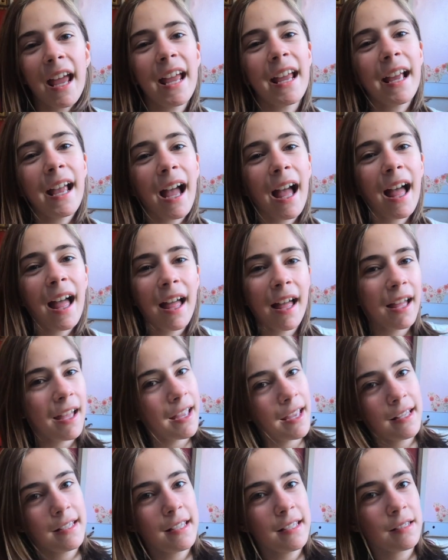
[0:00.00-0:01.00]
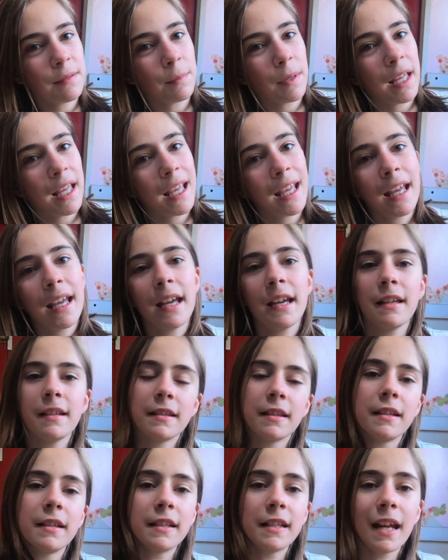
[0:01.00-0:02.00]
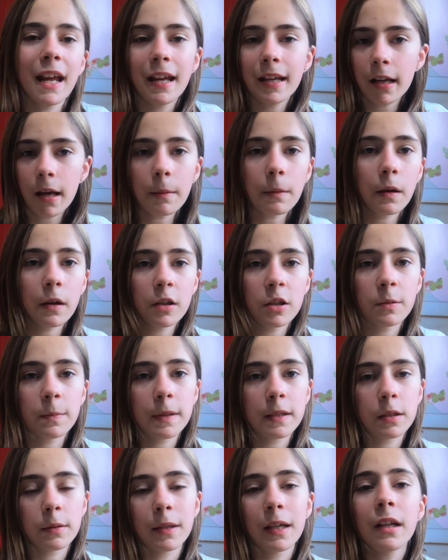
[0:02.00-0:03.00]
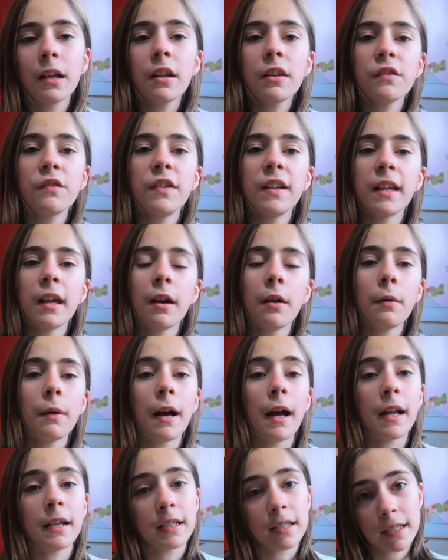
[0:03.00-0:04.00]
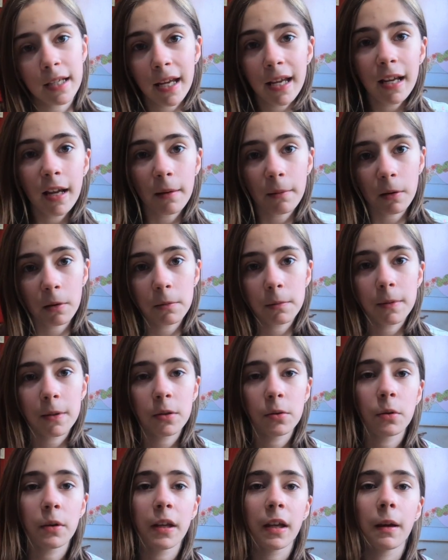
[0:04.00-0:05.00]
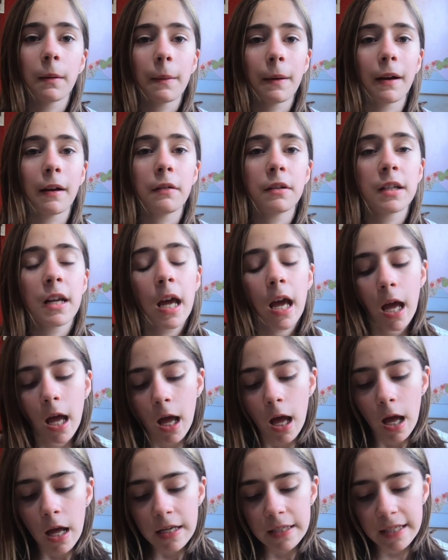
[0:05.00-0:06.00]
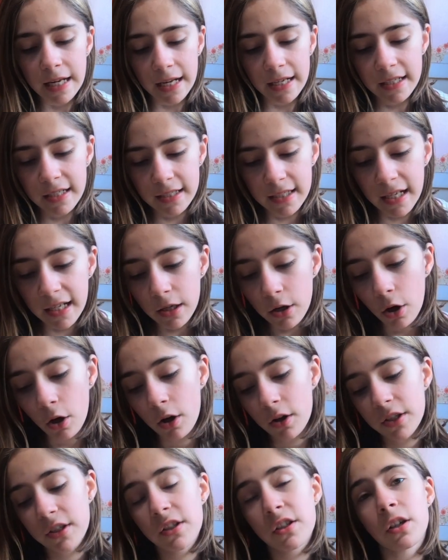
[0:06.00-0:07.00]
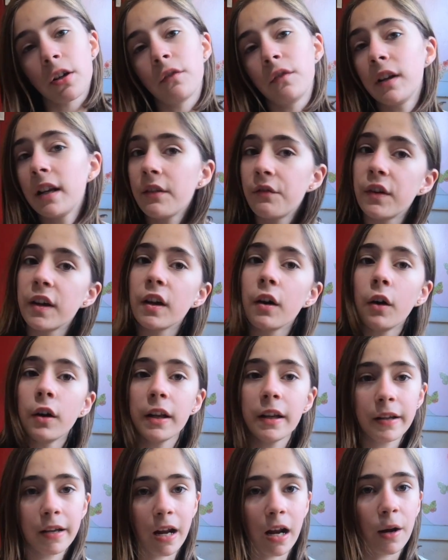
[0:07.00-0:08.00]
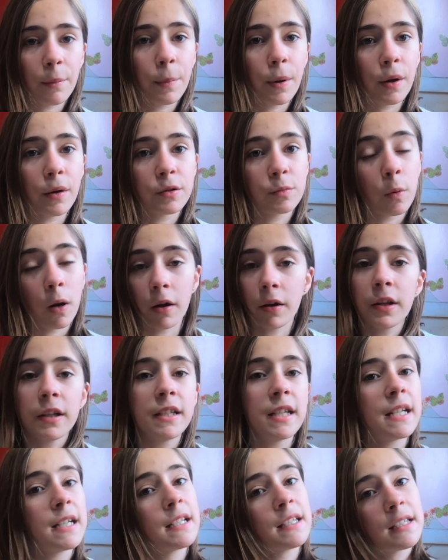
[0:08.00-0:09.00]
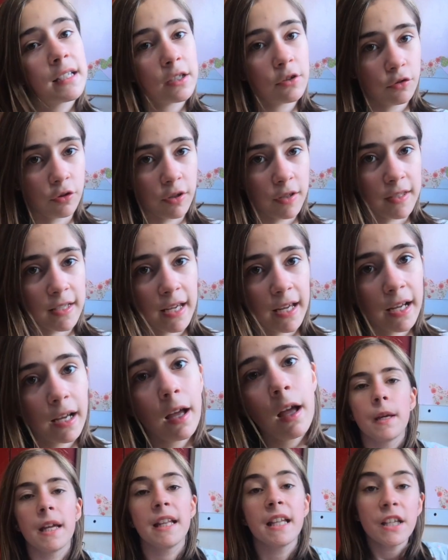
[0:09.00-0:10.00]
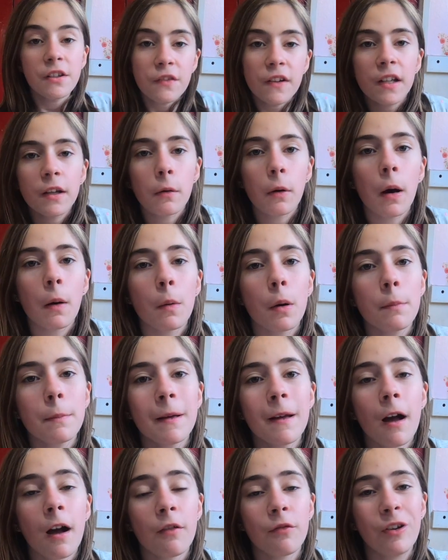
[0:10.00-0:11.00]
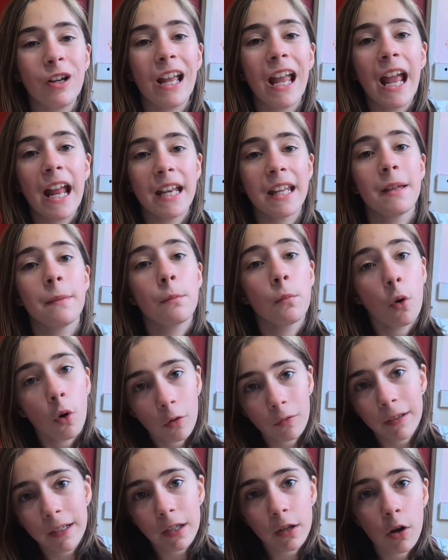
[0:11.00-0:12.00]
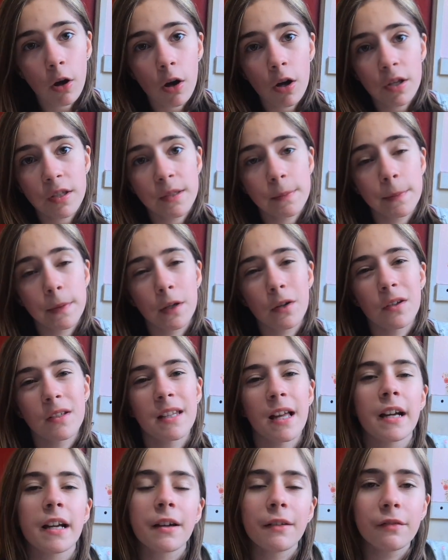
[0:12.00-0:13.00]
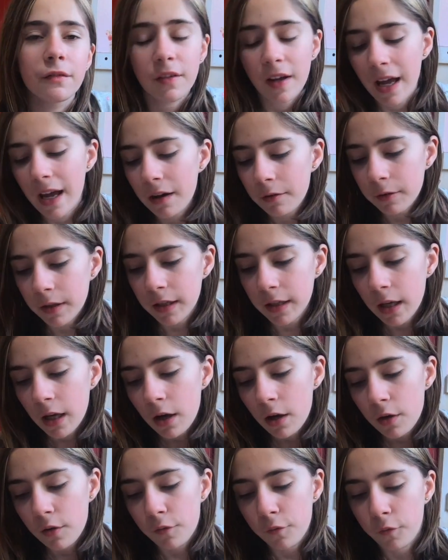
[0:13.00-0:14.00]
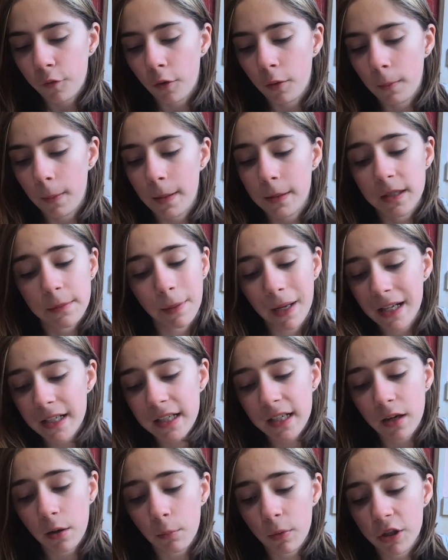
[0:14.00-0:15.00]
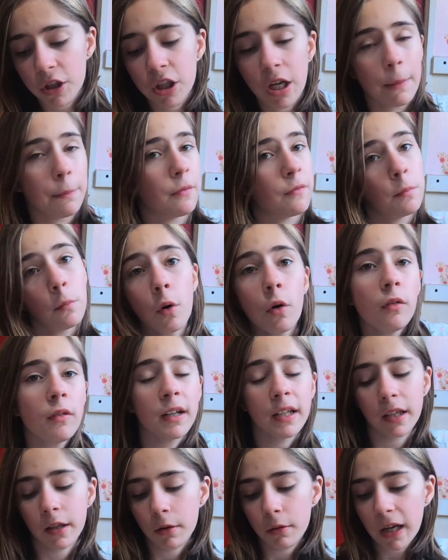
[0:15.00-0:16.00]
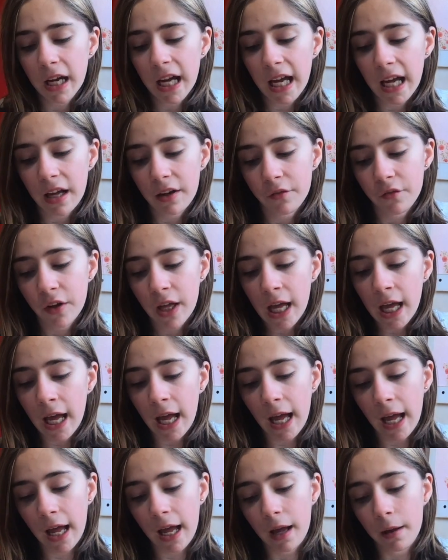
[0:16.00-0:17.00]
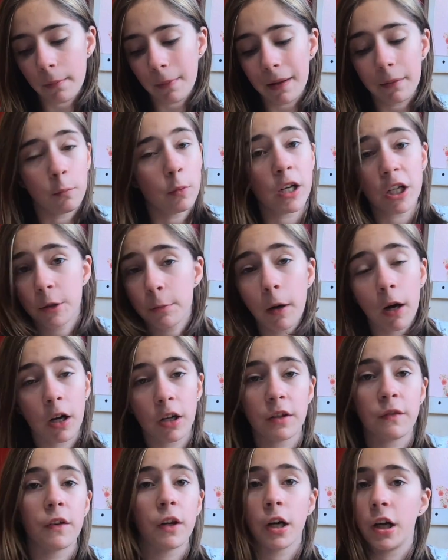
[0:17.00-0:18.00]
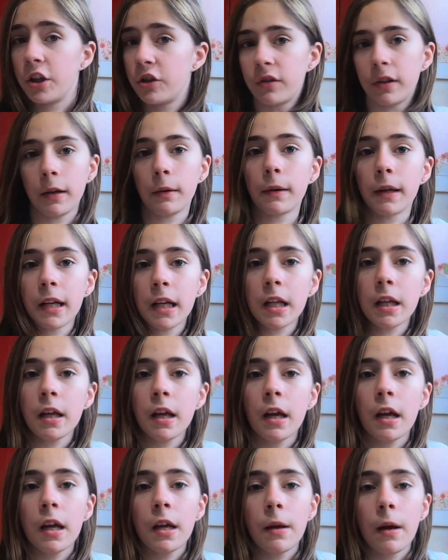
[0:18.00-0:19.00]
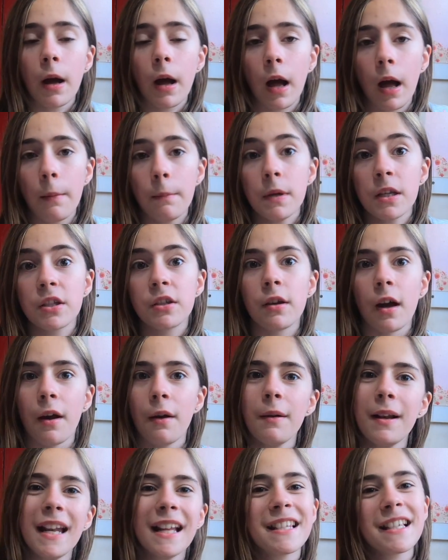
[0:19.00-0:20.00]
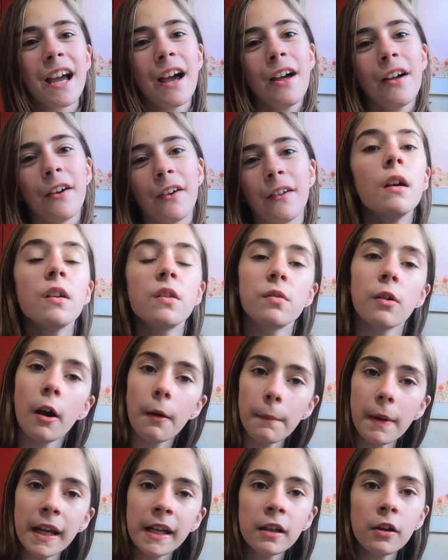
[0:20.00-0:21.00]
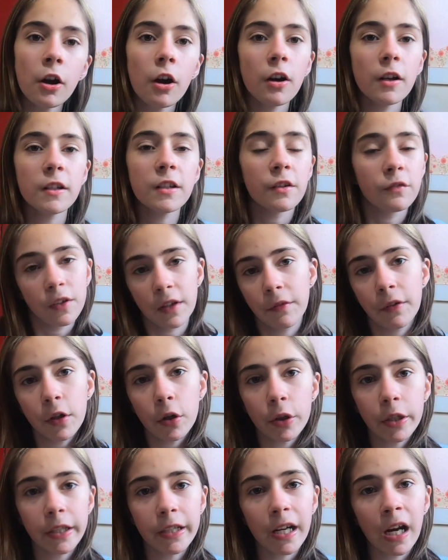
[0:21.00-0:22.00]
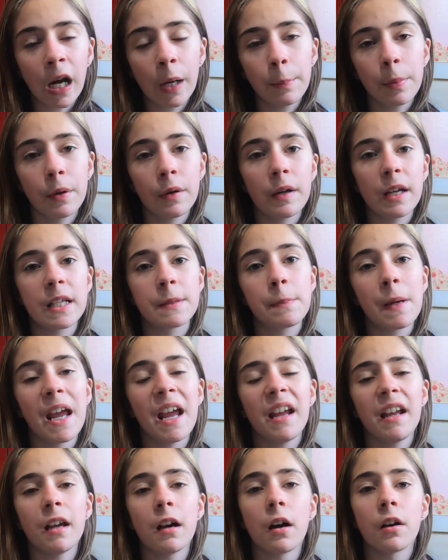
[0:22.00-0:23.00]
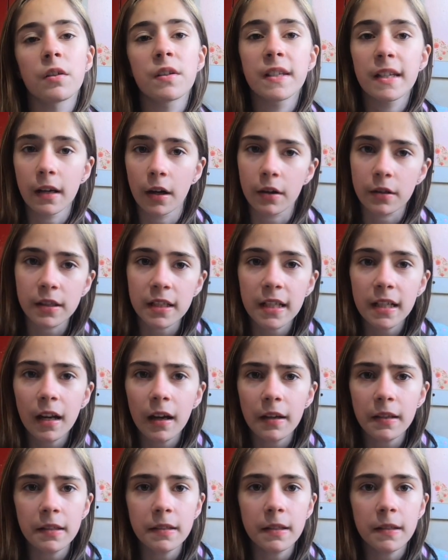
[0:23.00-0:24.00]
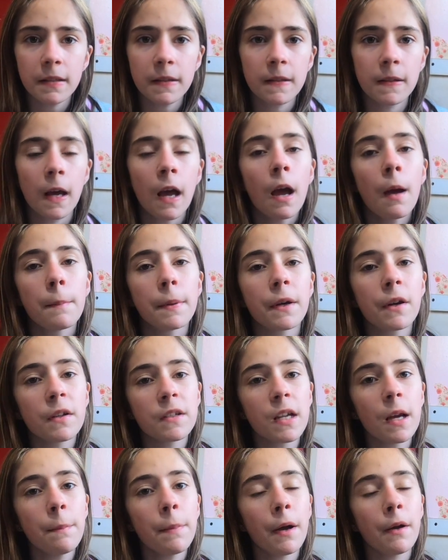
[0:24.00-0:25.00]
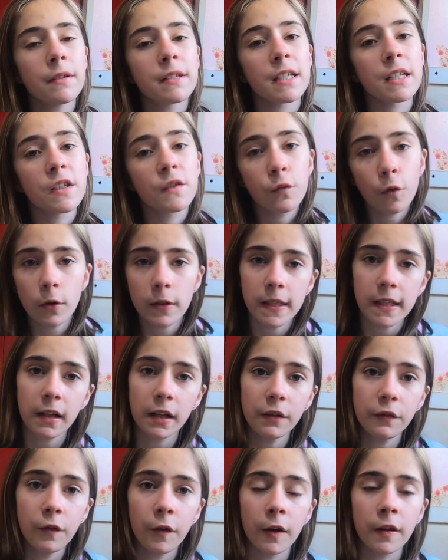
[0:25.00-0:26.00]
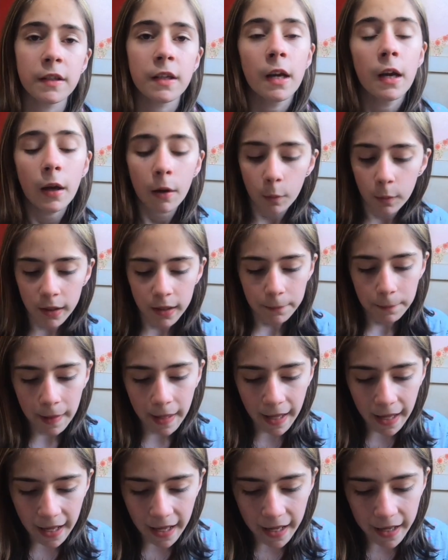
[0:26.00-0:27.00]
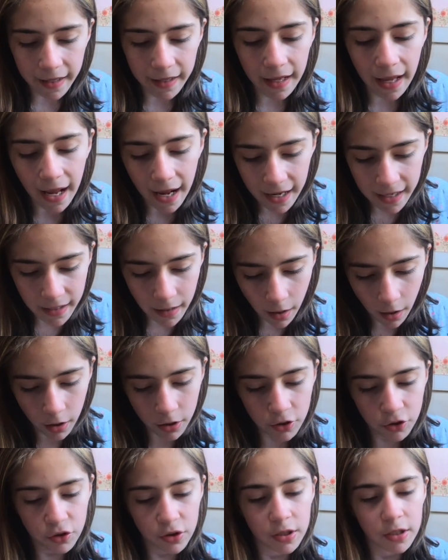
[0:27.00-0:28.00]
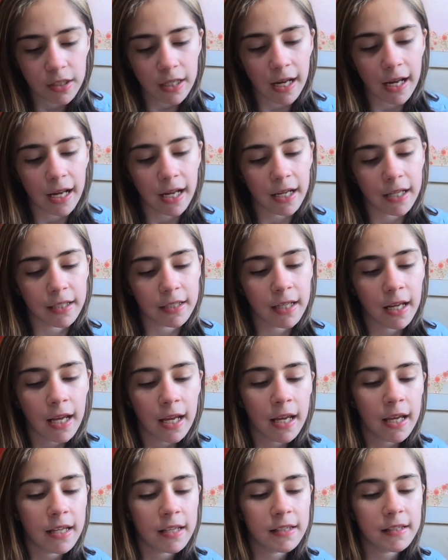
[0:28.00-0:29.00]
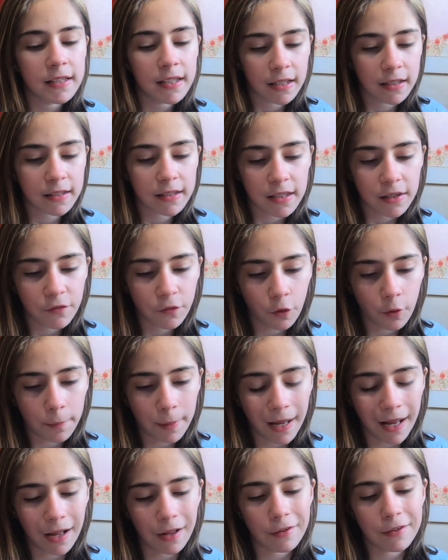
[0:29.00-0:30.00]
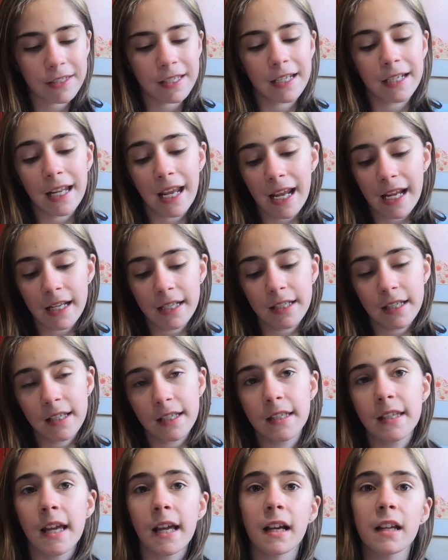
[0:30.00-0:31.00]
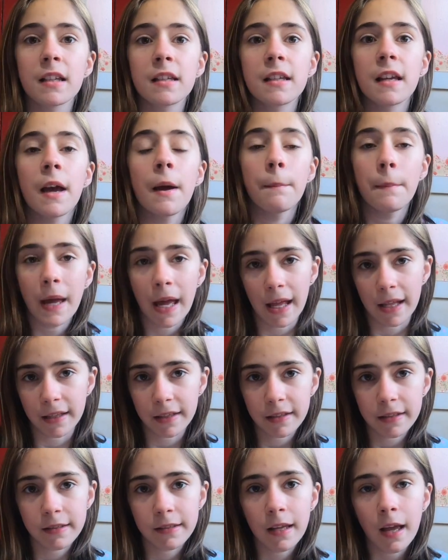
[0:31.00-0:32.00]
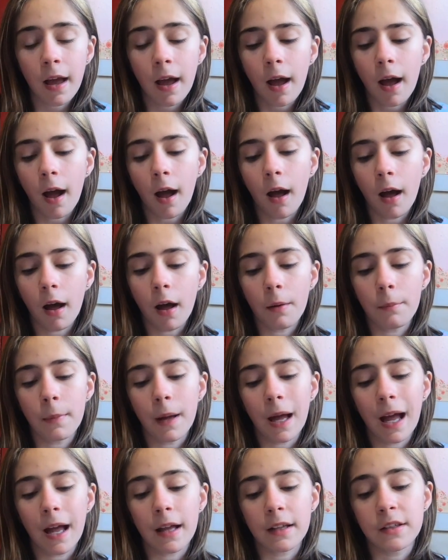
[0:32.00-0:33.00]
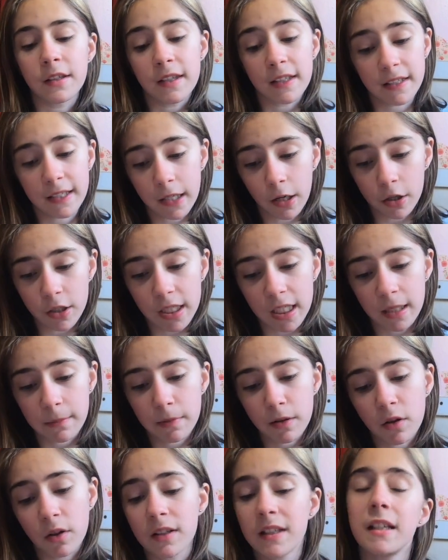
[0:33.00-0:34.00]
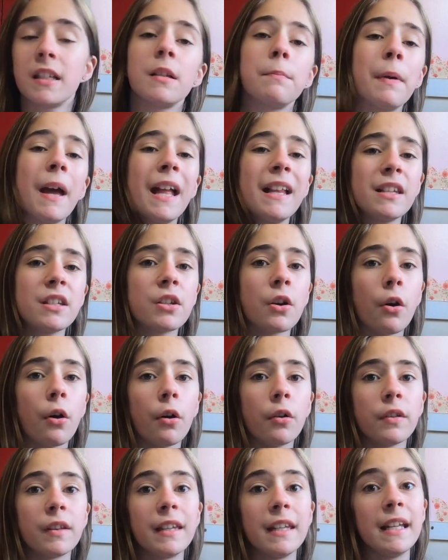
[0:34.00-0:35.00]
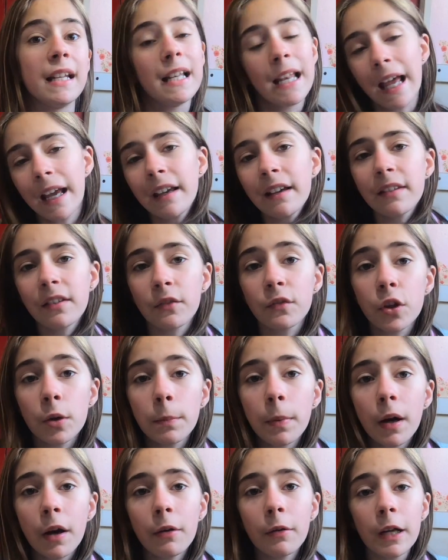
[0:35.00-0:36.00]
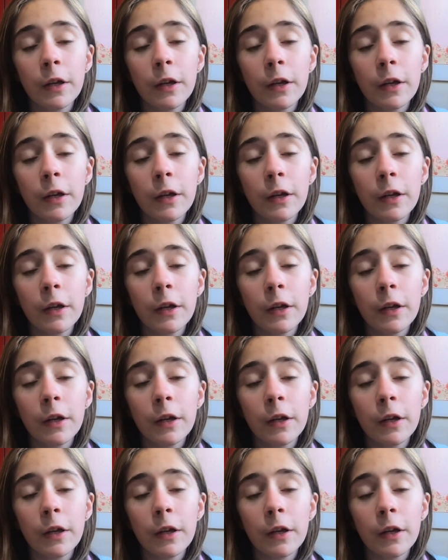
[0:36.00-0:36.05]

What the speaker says: Hey guys, it's Emma here. So today I'm going to be doing another video, and today I'm going to be talking about day-to-day costs of living on a narrowboat while continuously cruising. In this video I won't be covering any mooring costs because that can vary from depending on which type of mooring you have and which part of the country you're in. So let's go. So our main cost of living on a narrowboat is paying our CRT license. Because our boat is 49 foot, we pay £864.86 to the CRT because it depends on the length of your boat.